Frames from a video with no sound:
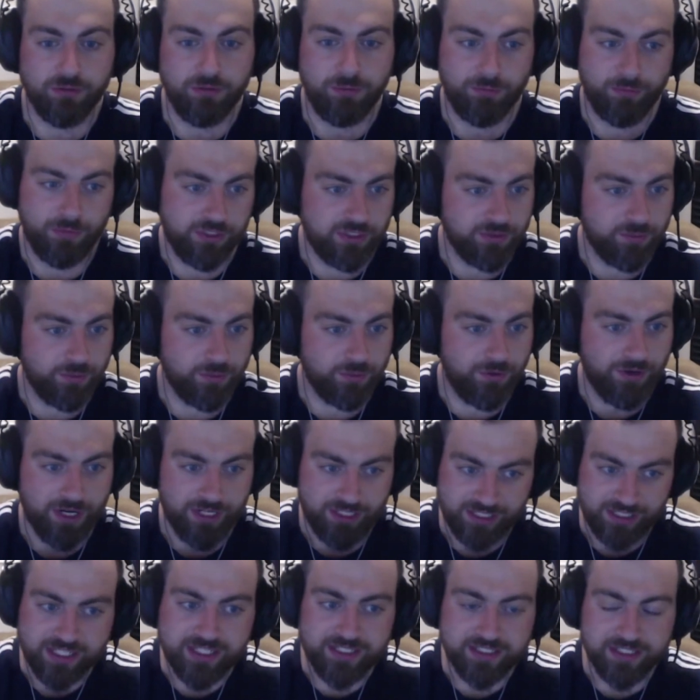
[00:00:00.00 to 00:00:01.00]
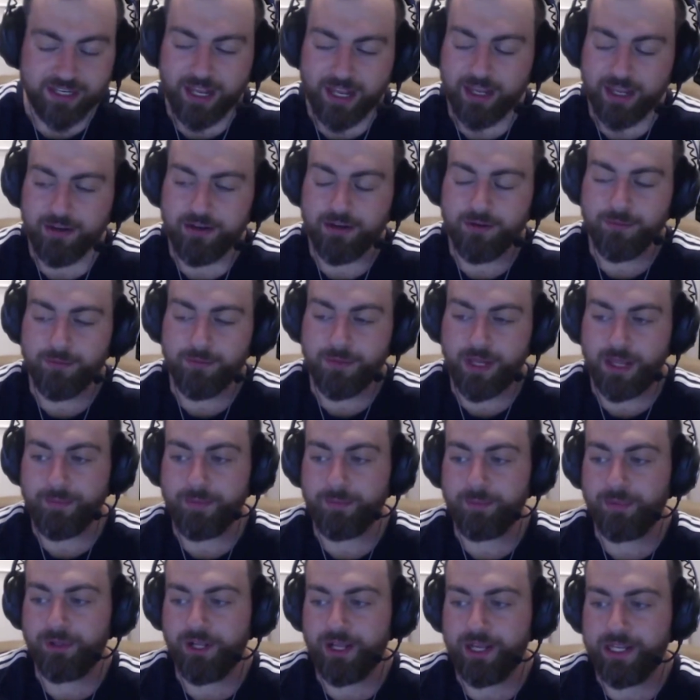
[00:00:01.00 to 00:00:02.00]
And it really focuses on a lot of these
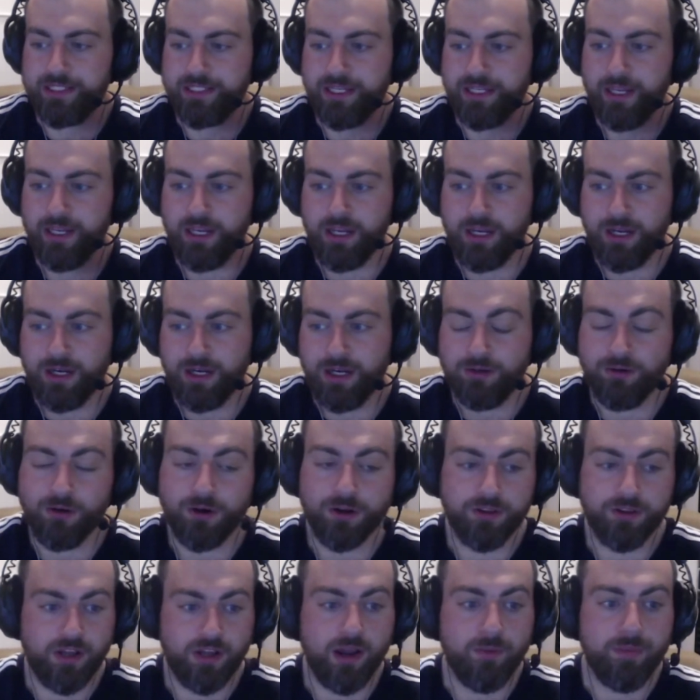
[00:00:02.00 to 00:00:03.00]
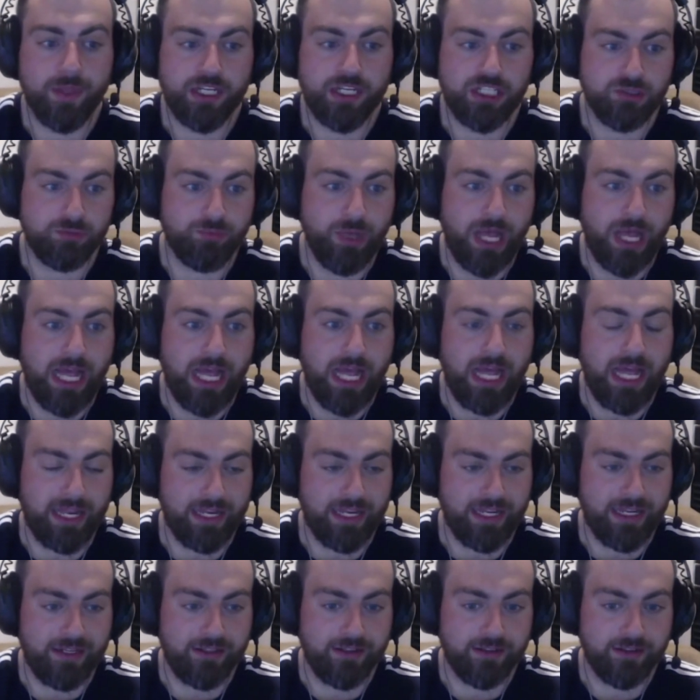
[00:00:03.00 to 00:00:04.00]
tier 2 and small nations, as the name
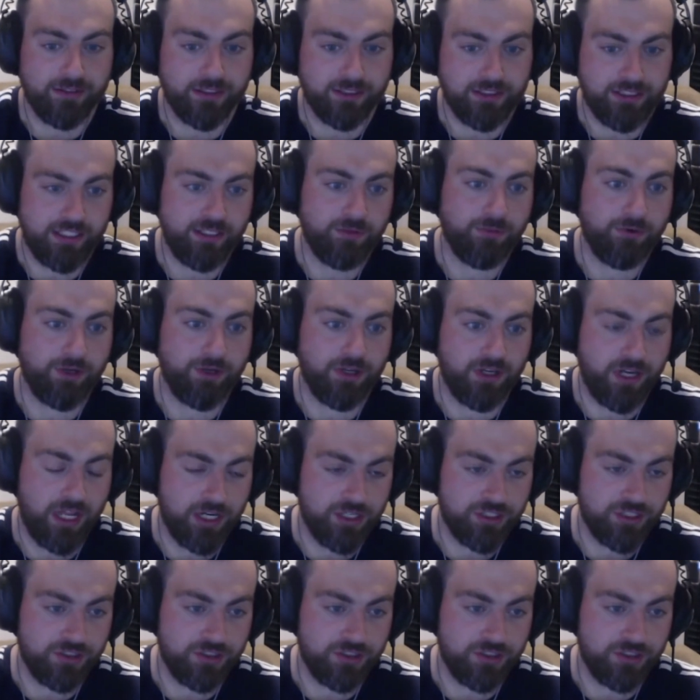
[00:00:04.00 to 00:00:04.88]
implies. A lot of the time, they're just